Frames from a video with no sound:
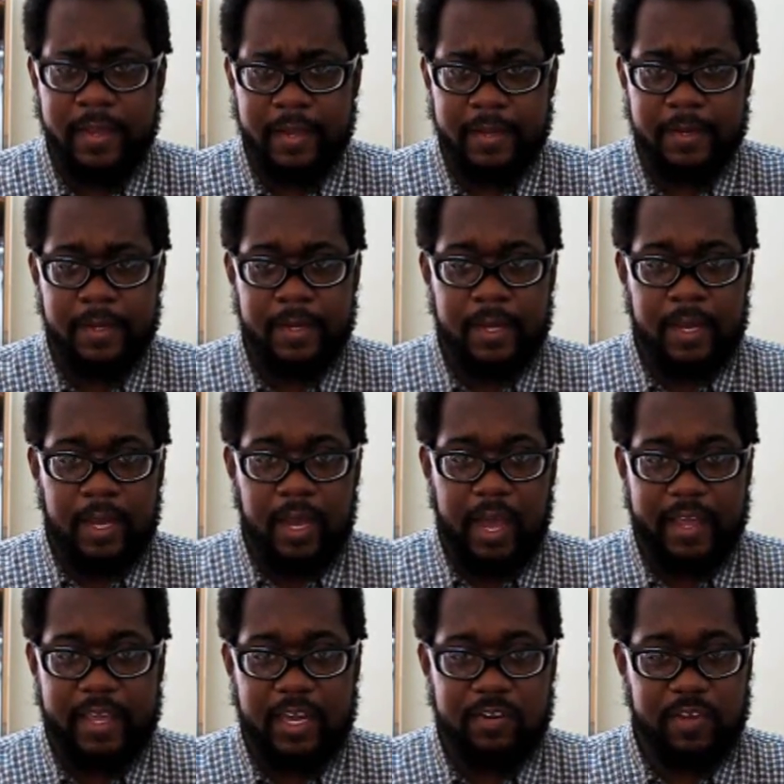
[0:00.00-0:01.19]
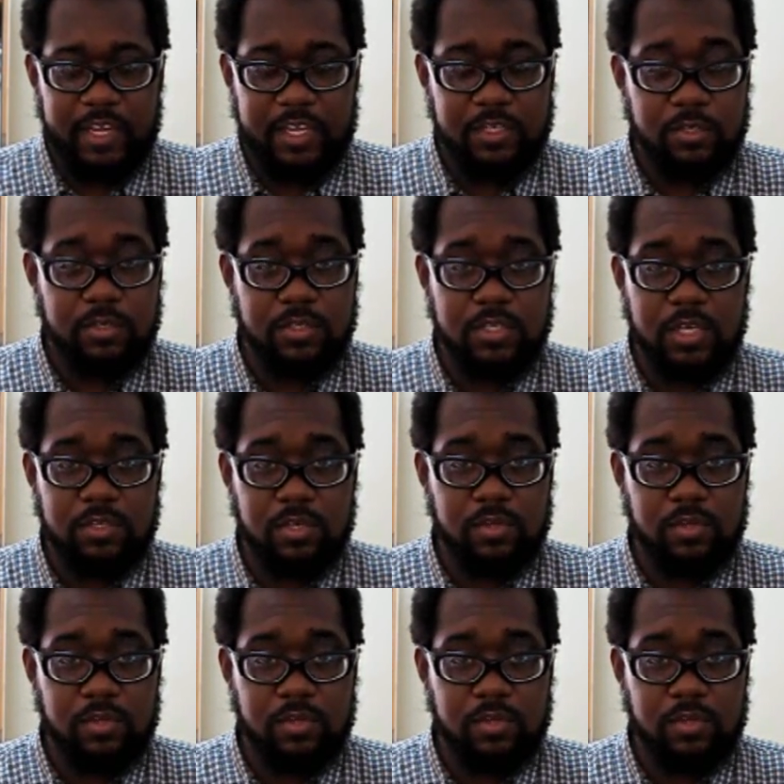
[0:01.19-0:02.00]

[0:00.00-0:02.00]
And I kind of, I guess you could say,